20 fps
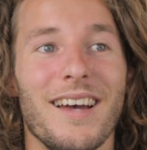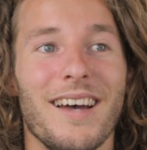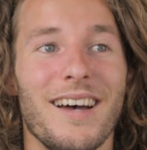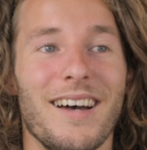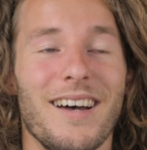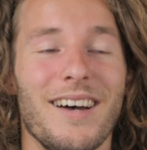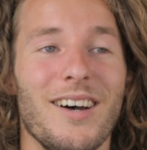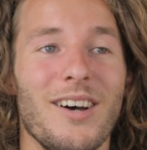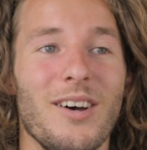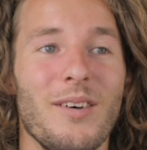
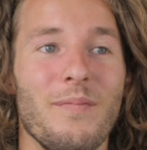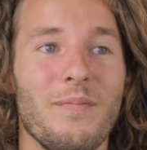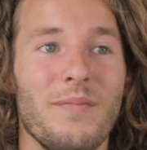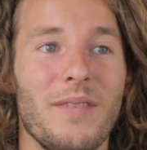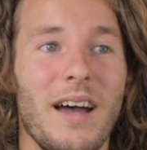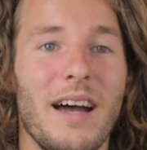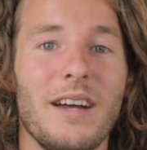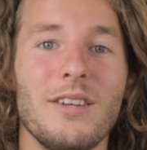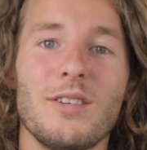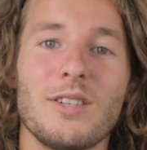
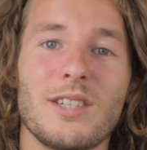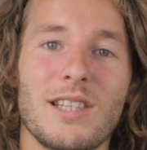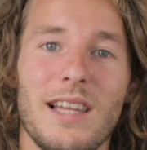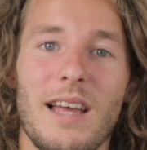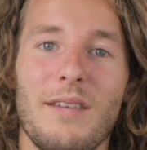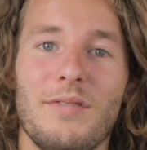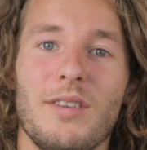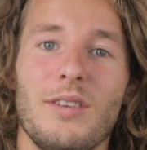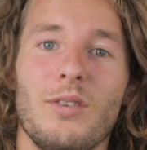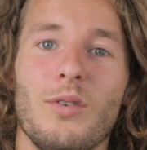I just
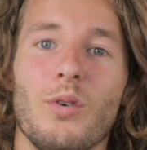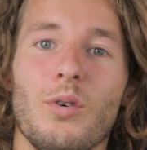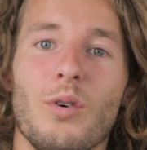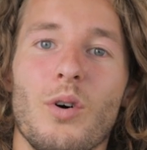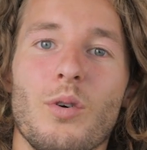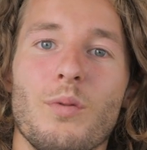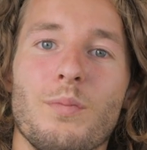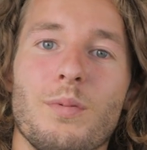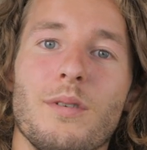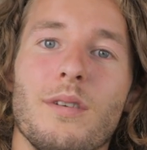left the
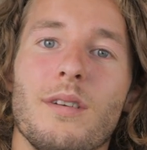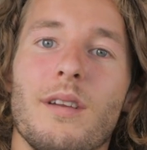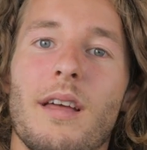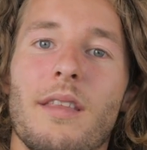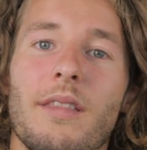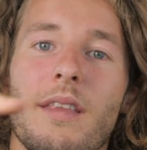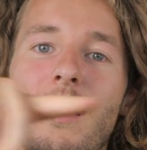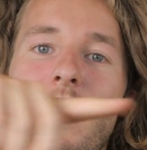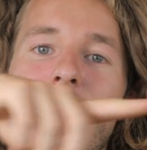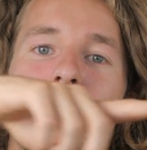door open,
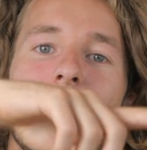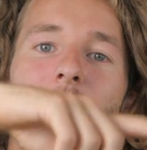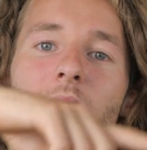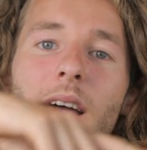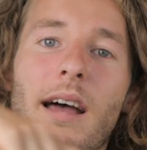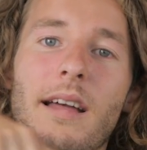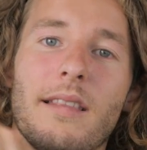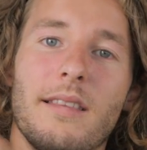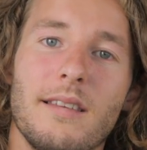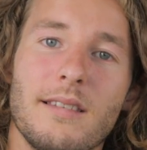and then I
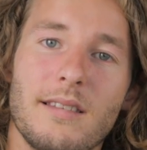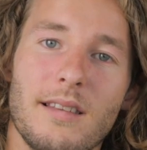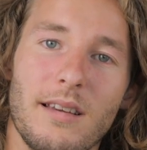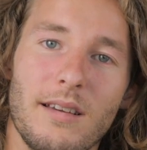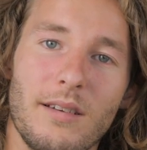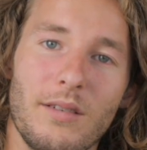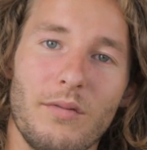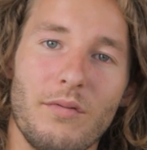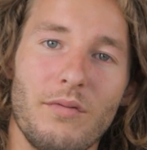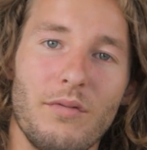had this
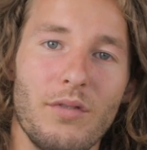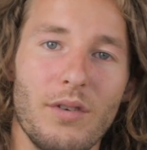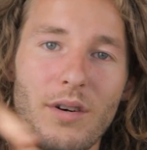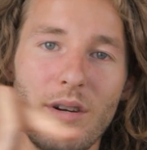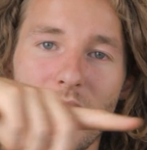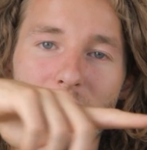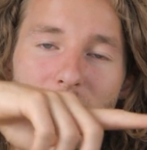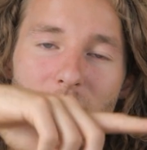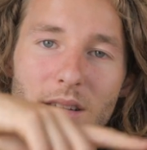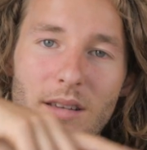like
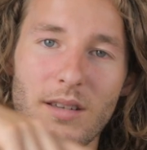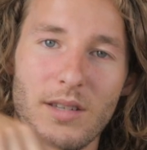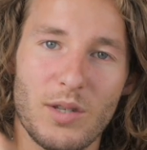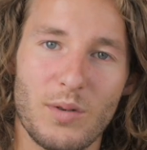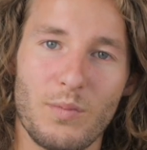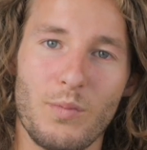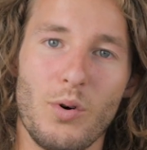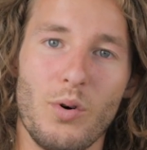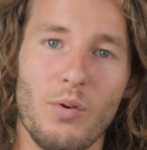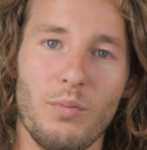really
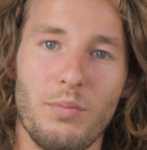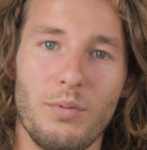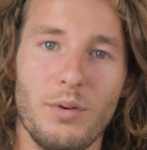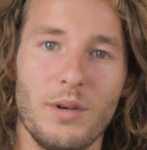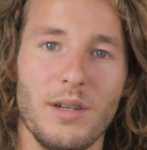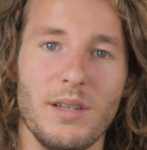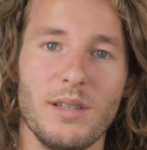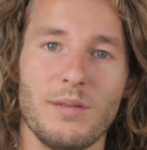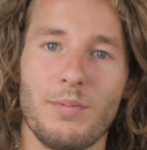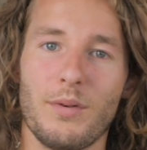small
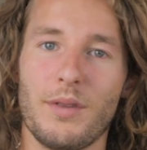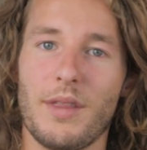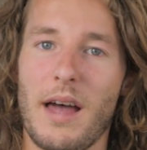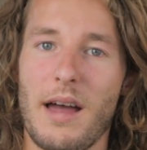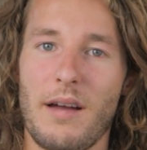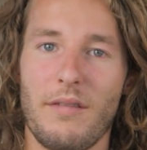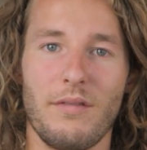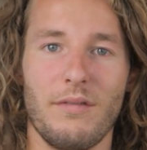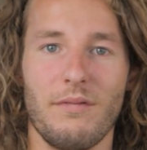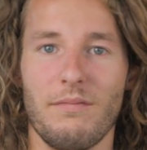breeze, but
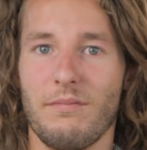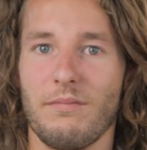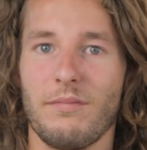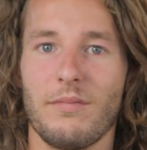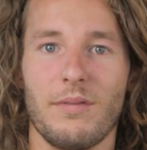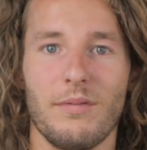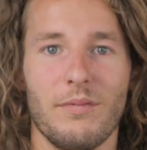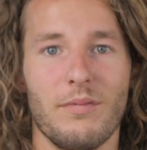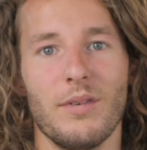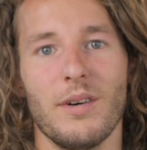that
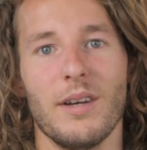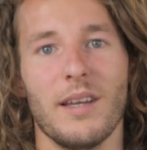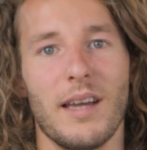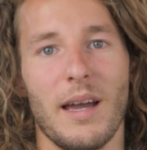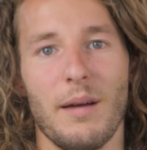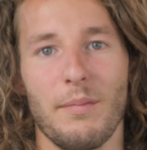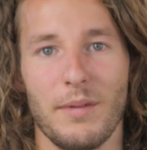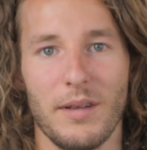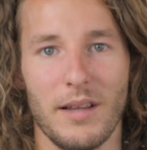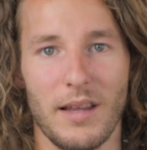really
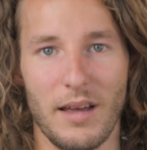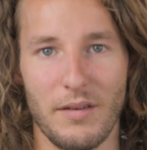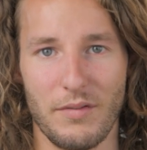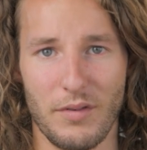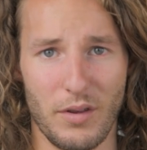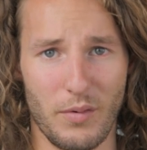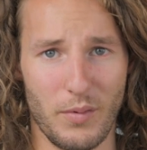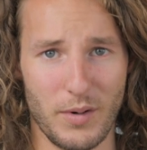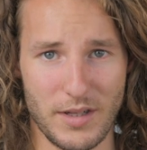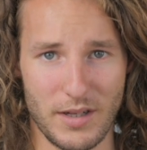kept me alive,
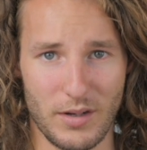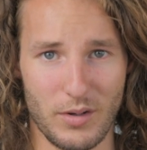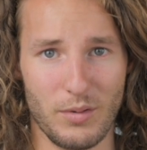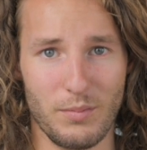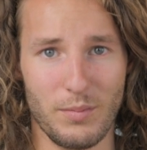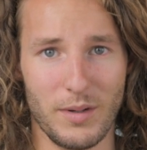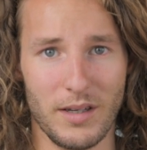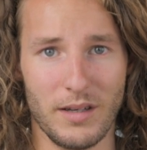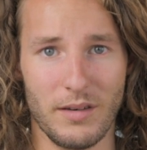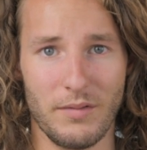otherwise I
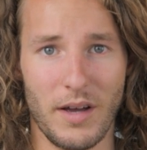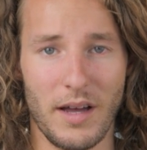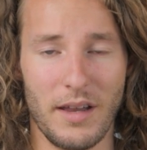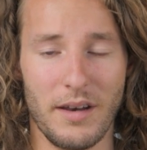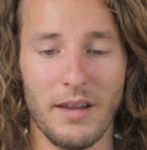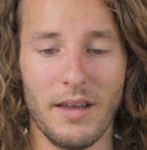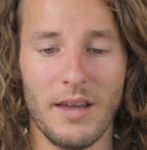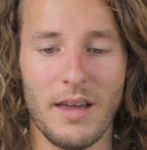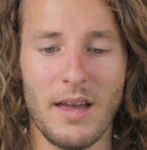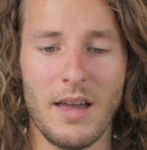couldn't be in the van.